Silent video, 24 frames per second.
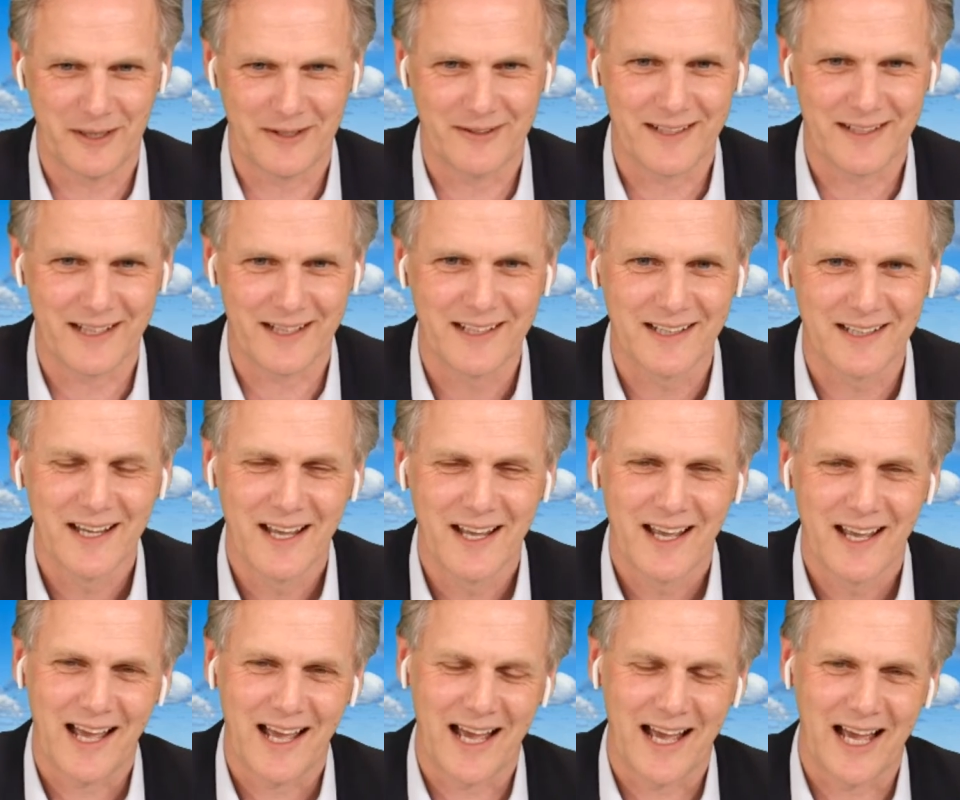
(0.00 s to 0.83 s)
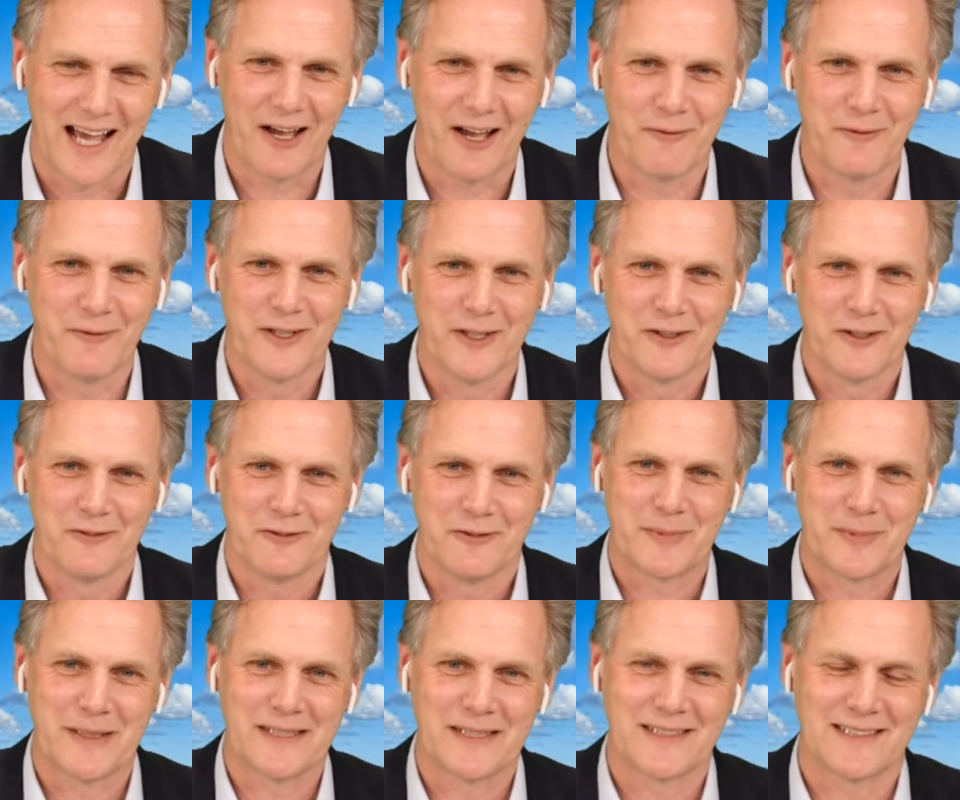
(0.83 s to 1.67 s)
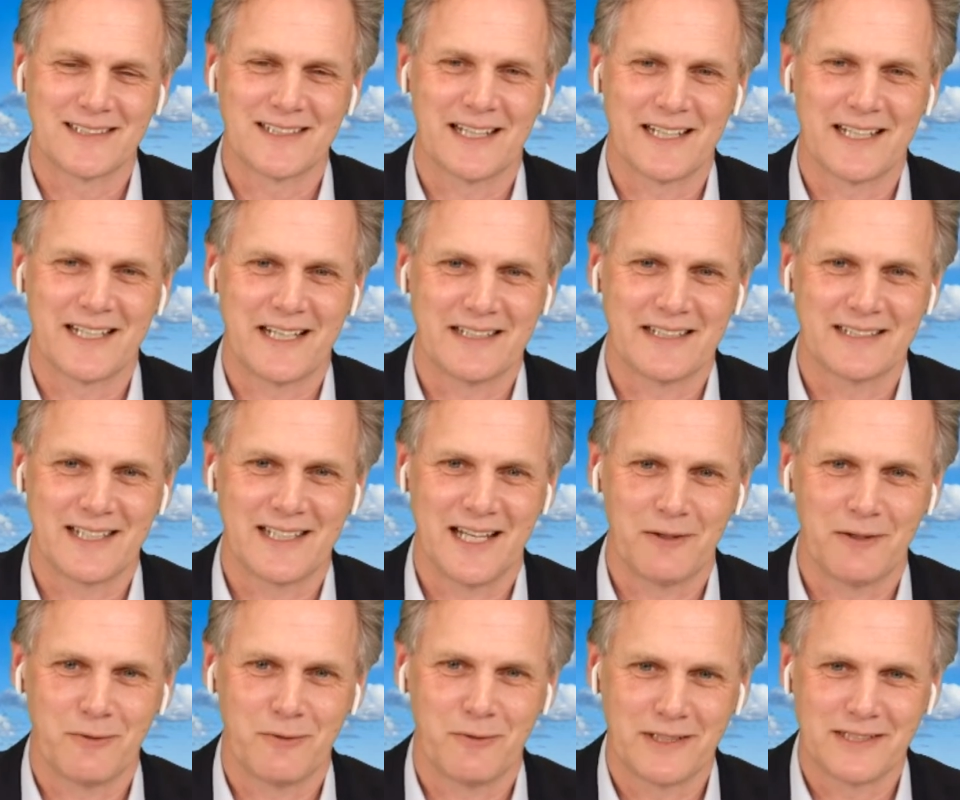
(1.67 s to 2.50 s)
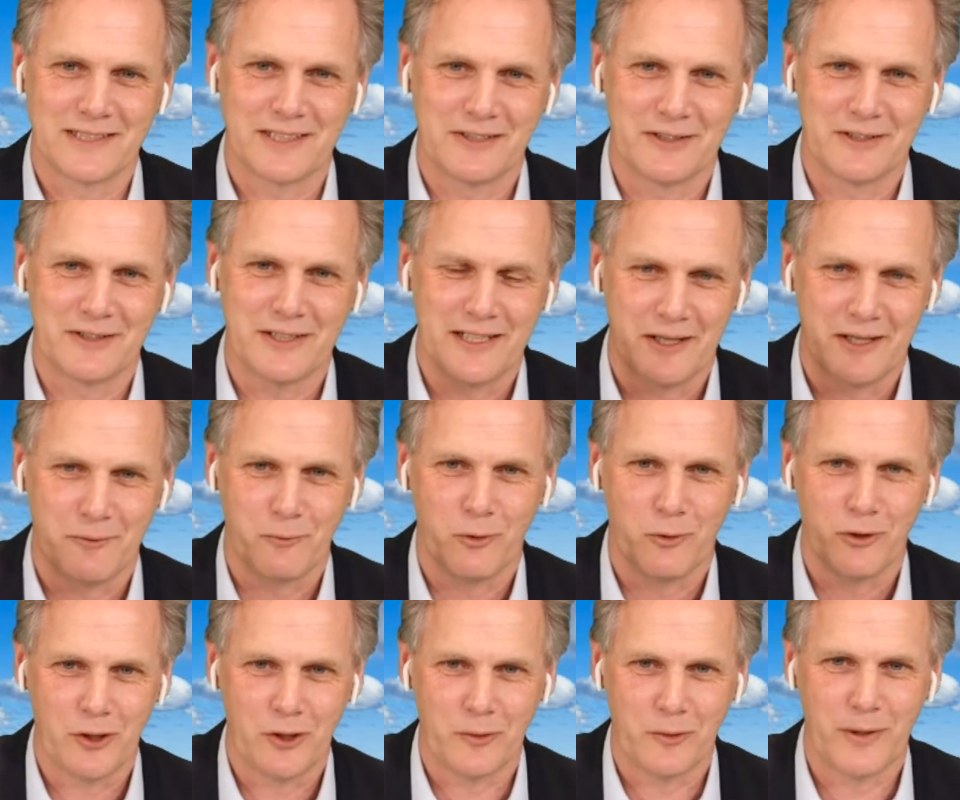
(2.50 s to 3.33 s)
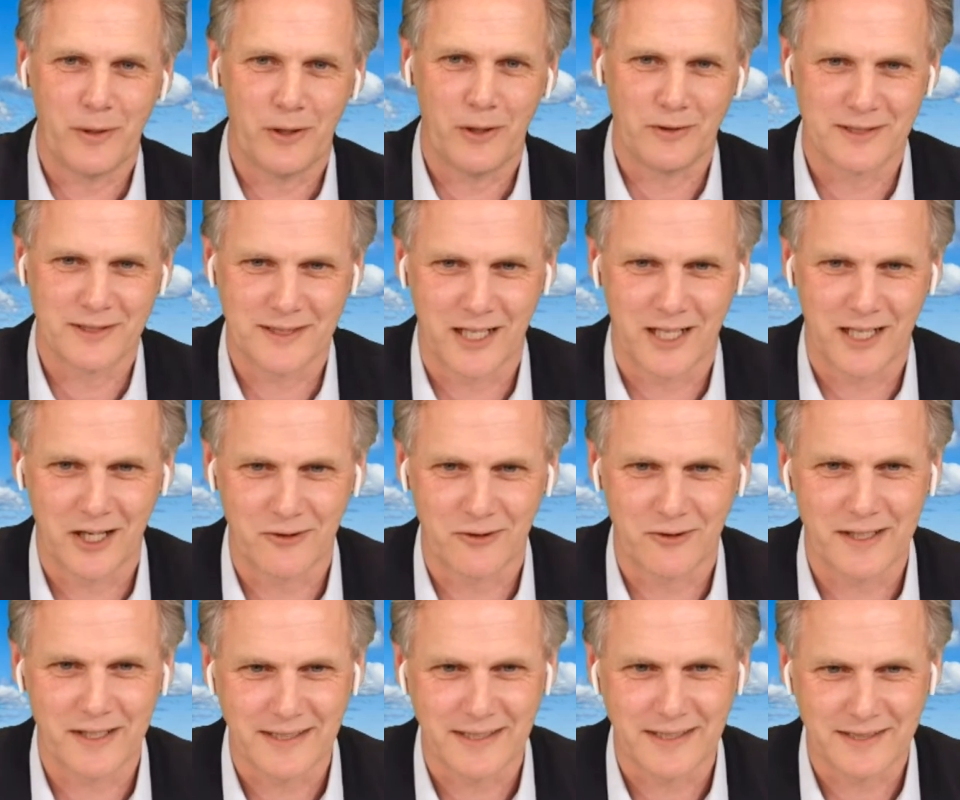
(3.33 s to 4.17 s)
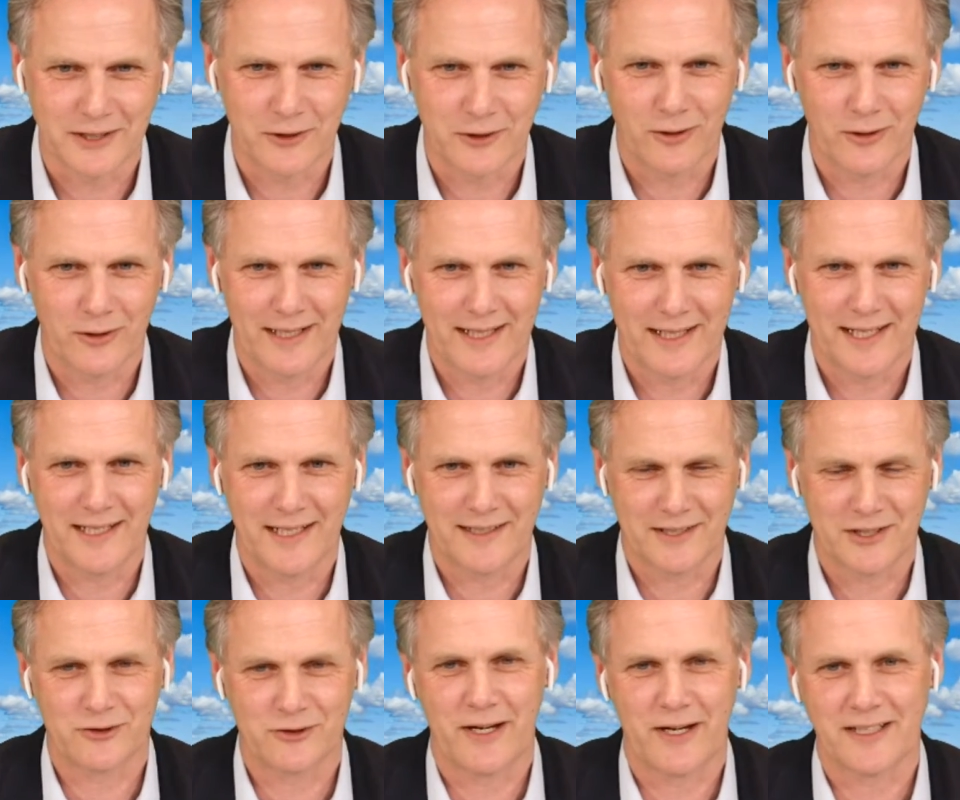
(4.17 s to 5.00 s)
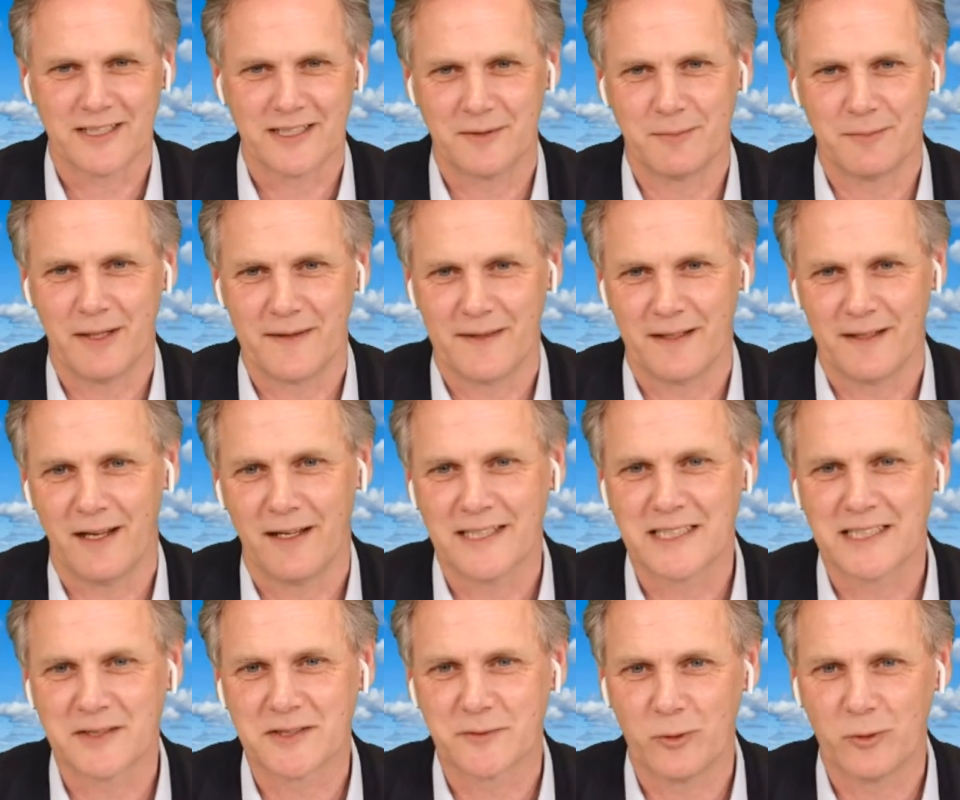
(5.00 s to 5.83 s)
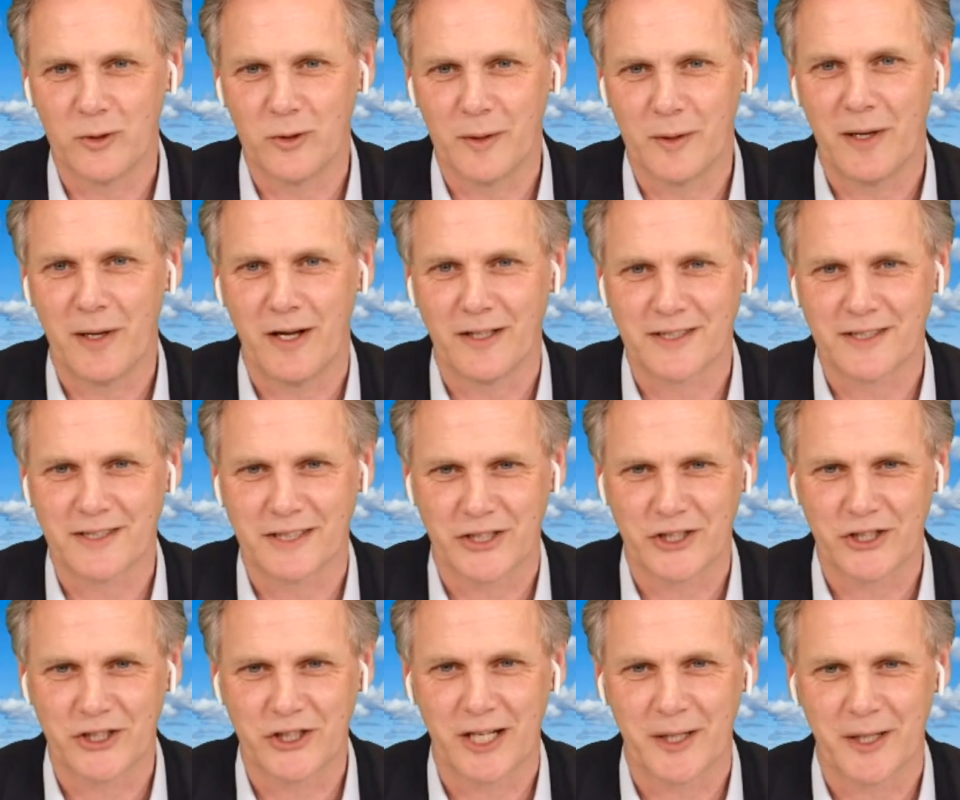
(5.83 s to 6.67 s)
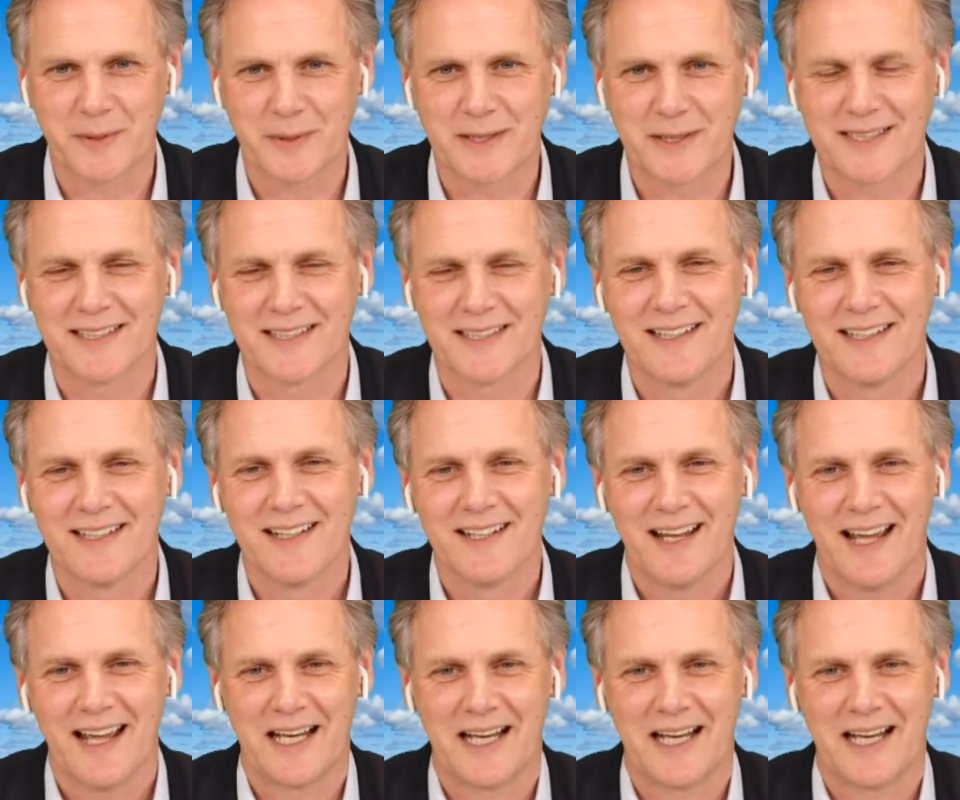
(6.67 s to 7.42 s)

in America, was basically saying, it's like once you know what your Polestar is, you're not going to get distracted by the lights of all the passing ships.